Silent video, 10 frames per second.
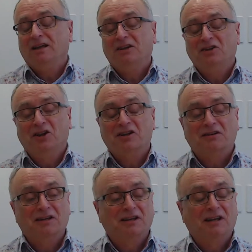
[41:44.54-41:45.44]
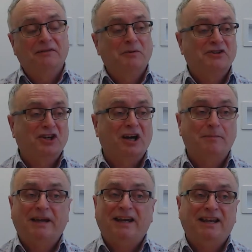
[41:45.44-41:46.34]
living with
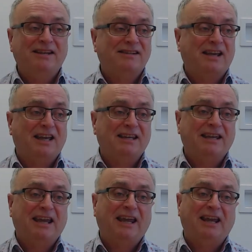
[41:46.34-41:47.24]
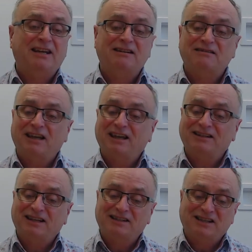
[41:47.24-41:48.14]
diabetes, again,
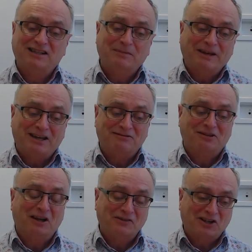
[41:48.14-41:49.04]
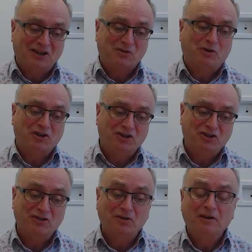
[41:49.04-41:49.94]
it's about lifestyle. It's what you
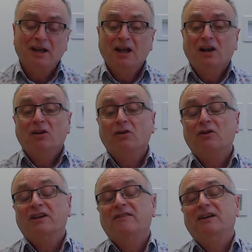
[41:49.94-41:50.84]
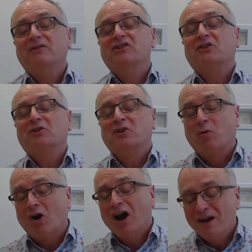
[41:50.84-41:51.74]
do. Look, there is a
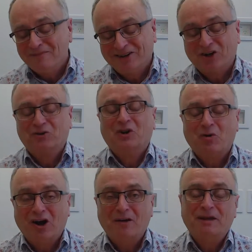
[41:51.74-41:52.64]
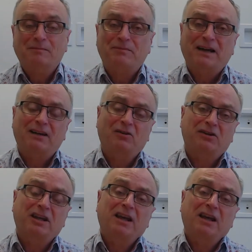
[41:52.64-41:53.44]
requirement, not a requirement, but look,